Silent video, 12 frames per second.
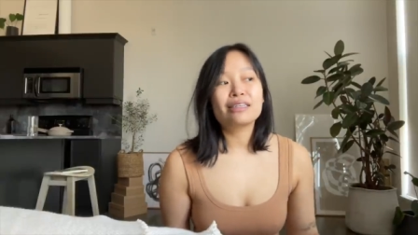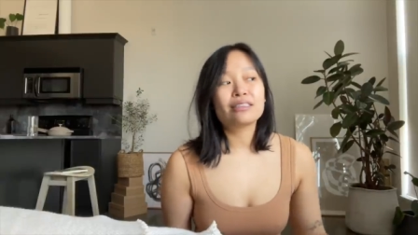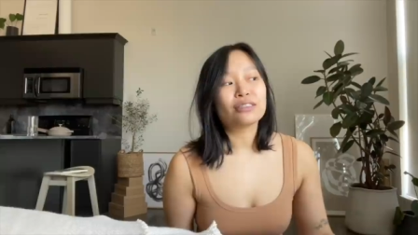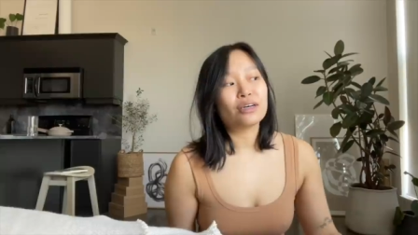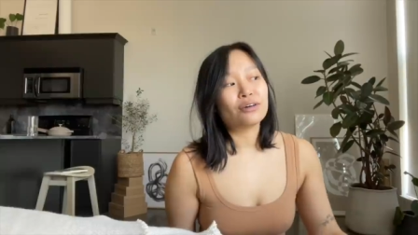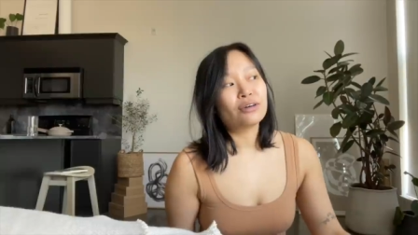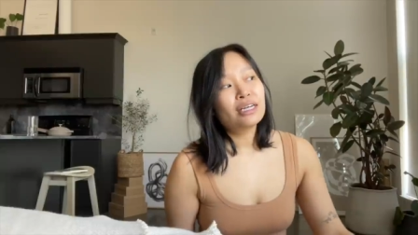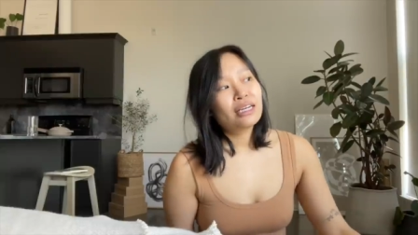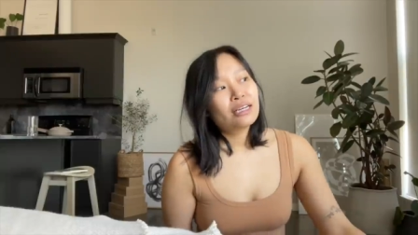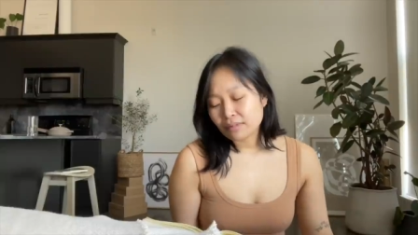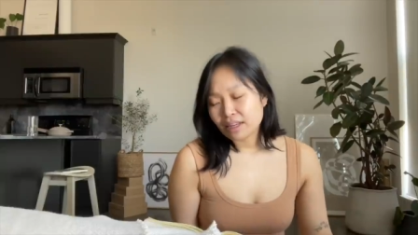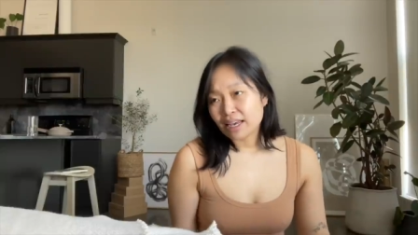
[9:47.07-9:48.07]
So,
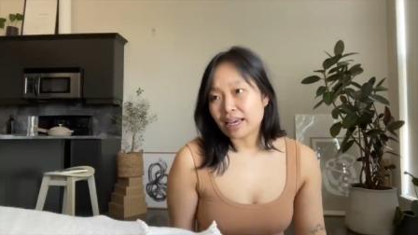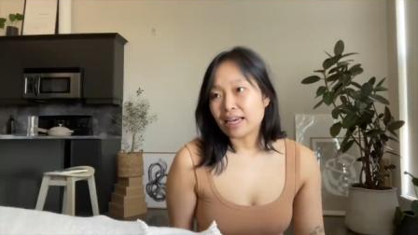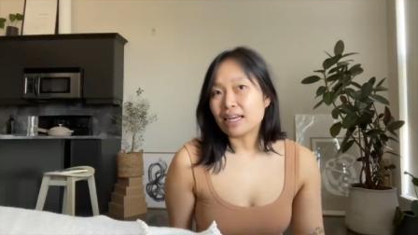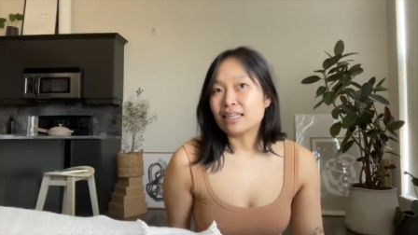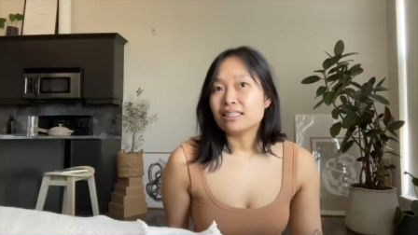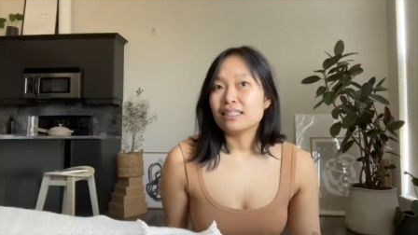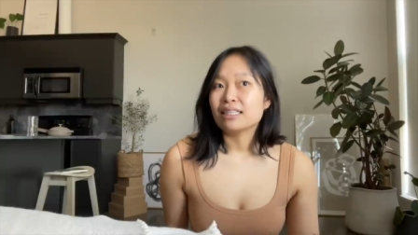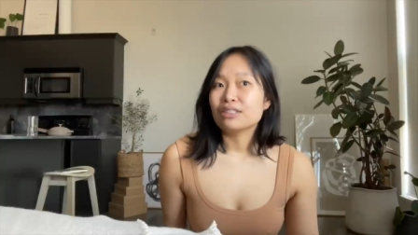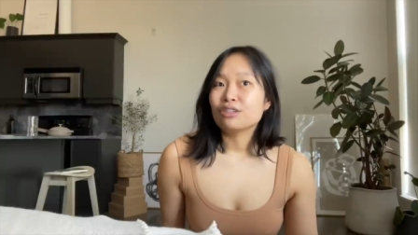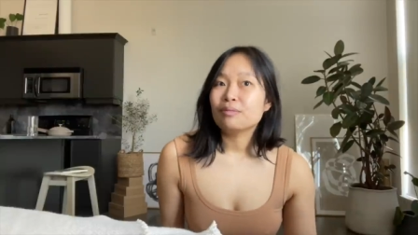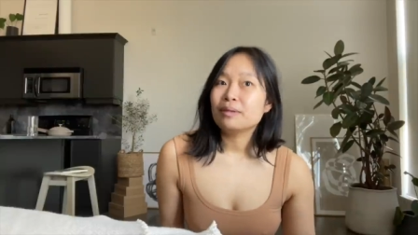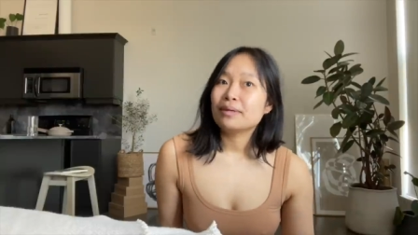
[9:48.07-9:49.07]
and this
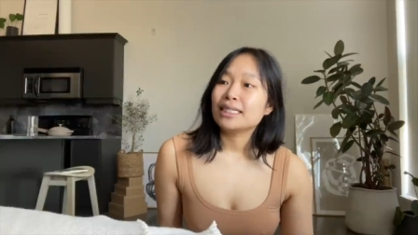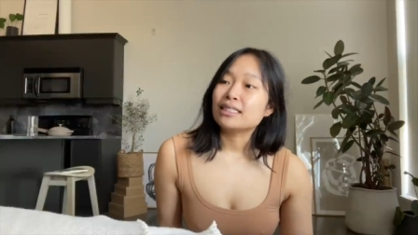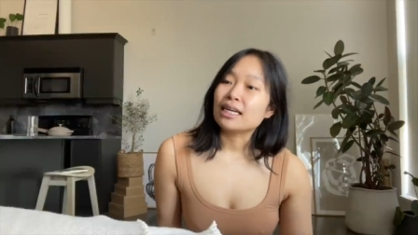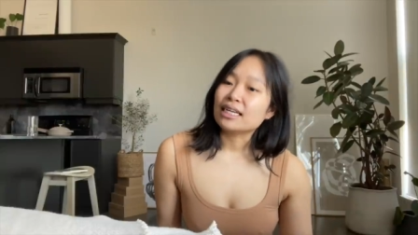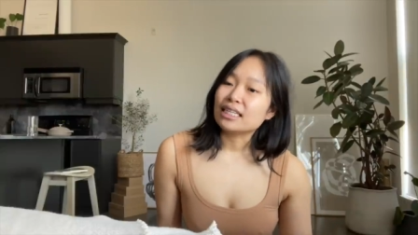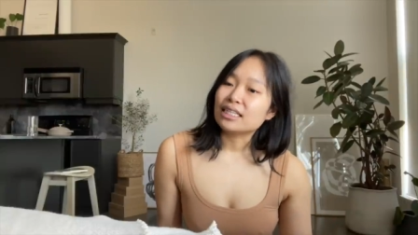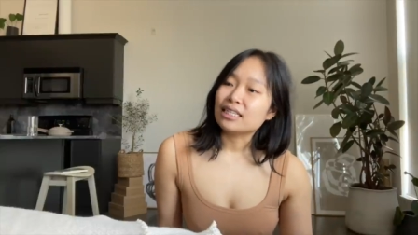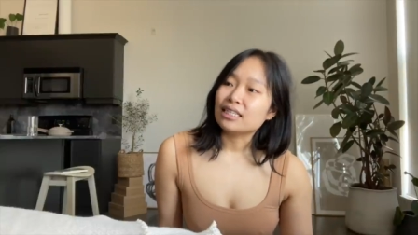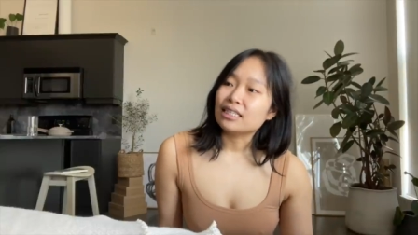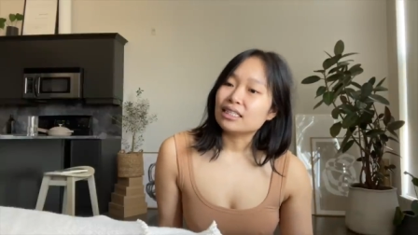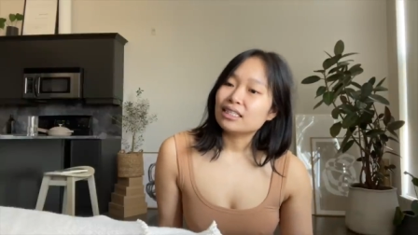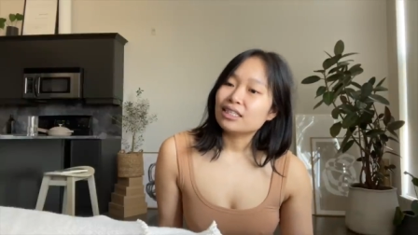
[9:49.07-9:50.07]
will be my
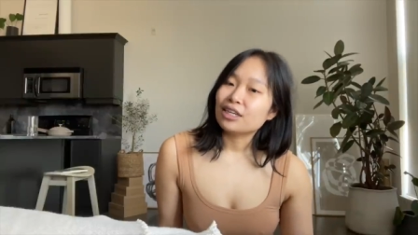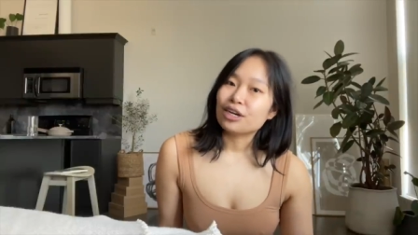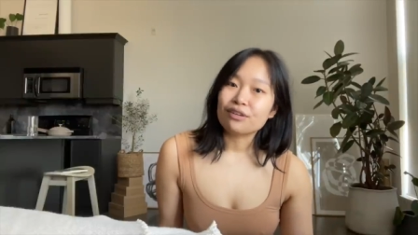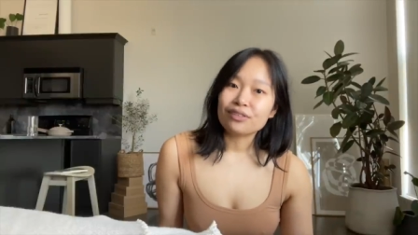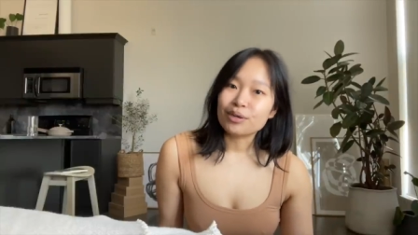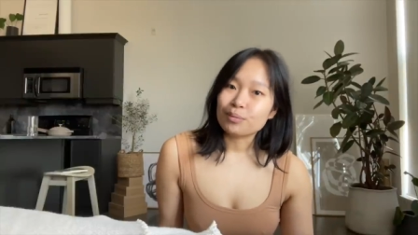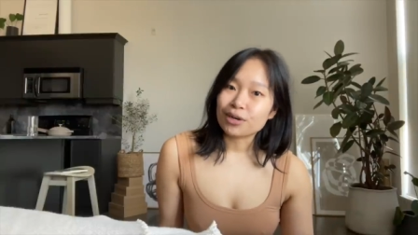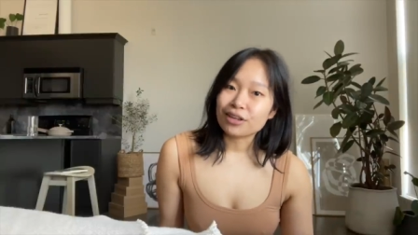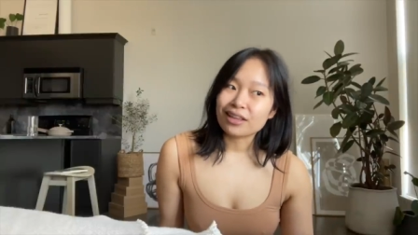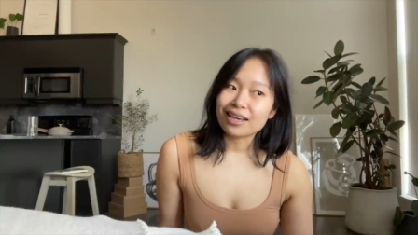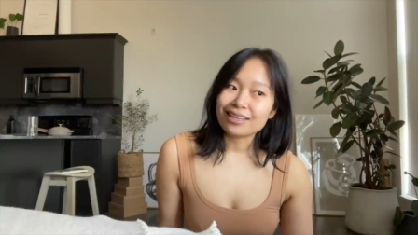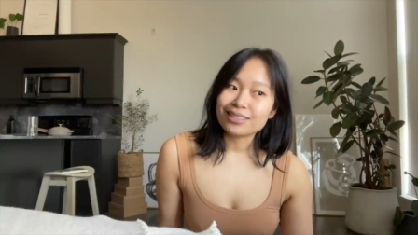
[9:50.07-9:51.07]
second COVID
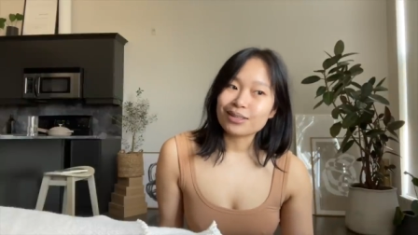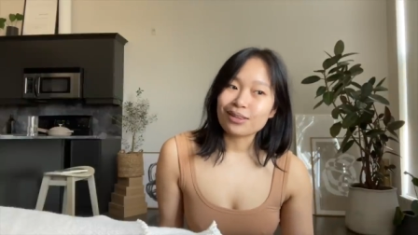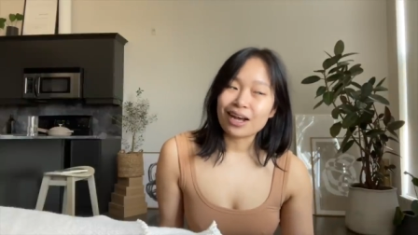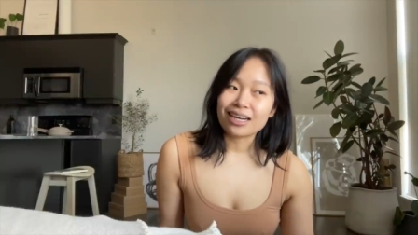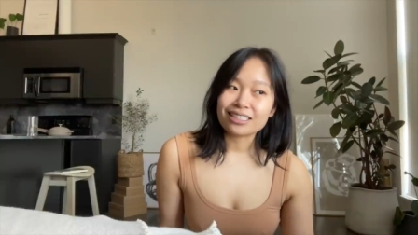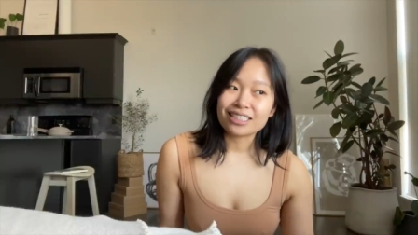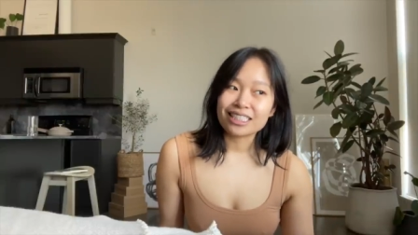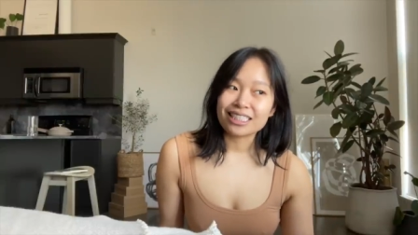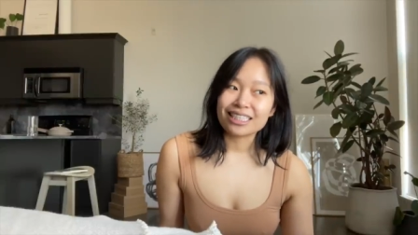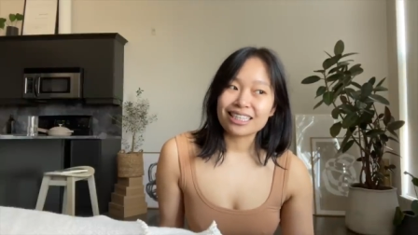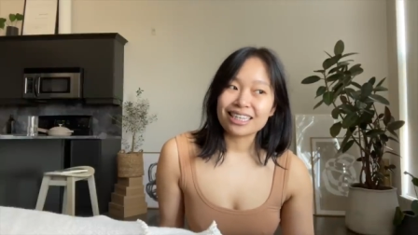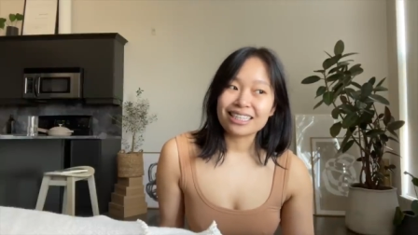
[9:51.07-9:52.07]
birthday. So last
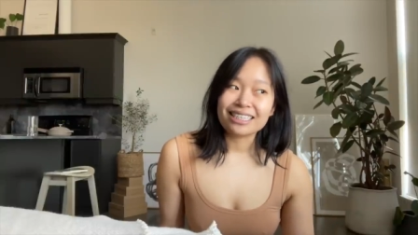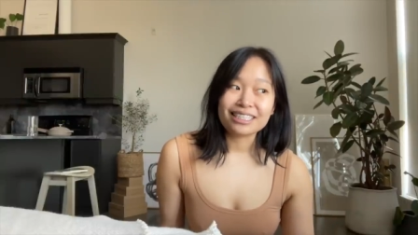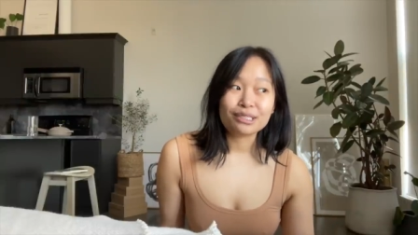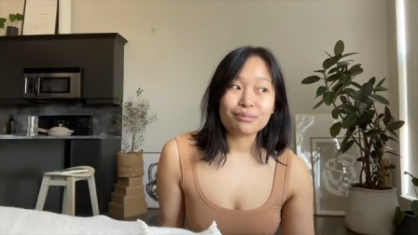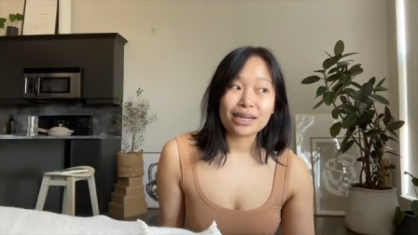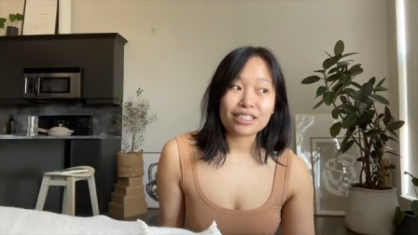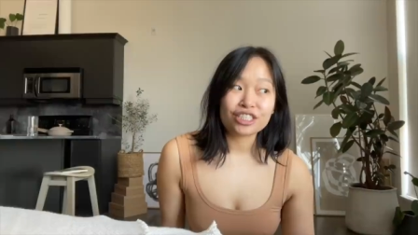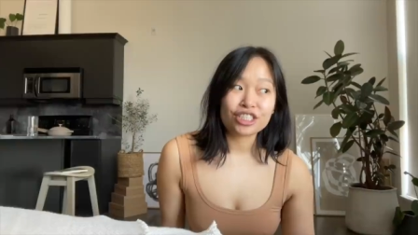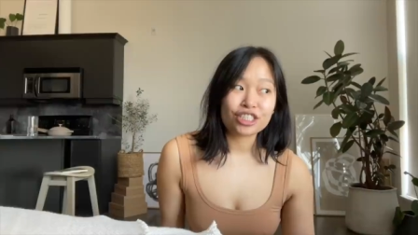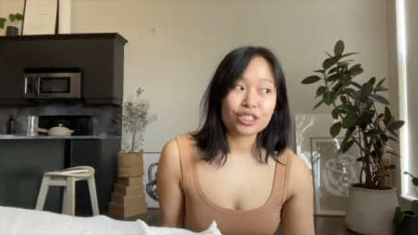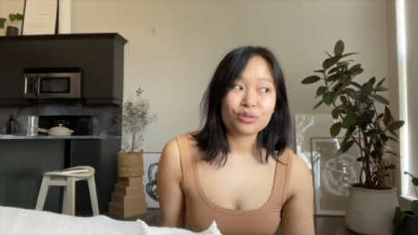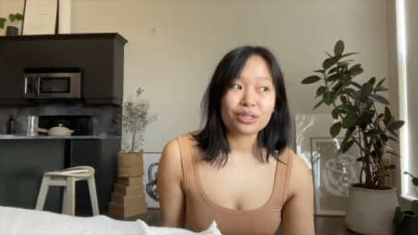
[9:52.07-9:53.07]
year I didn't expect to
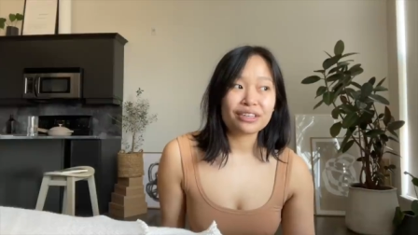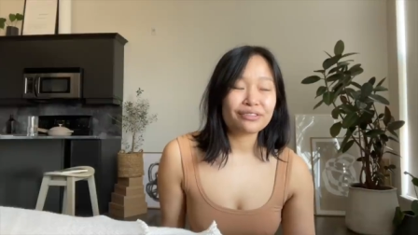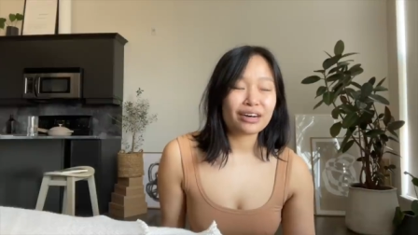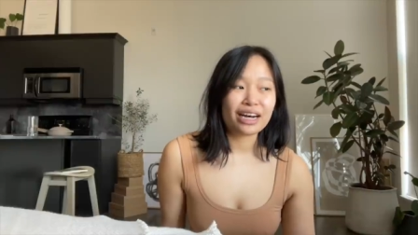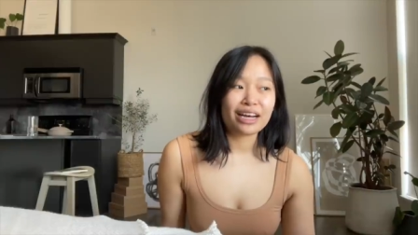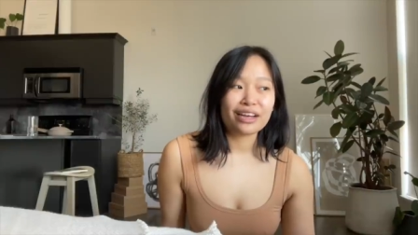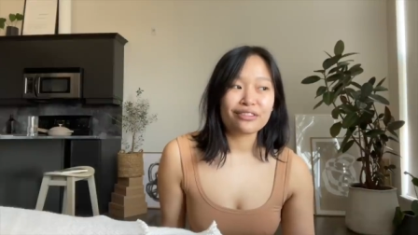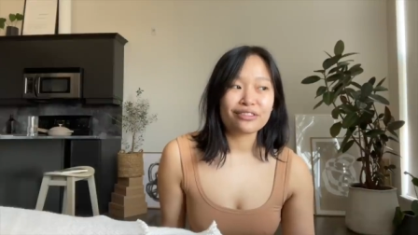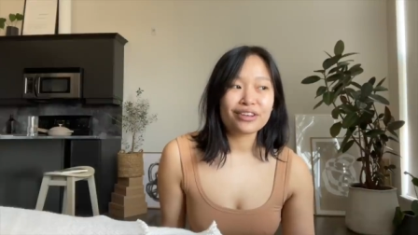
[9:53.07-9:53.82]
turn 25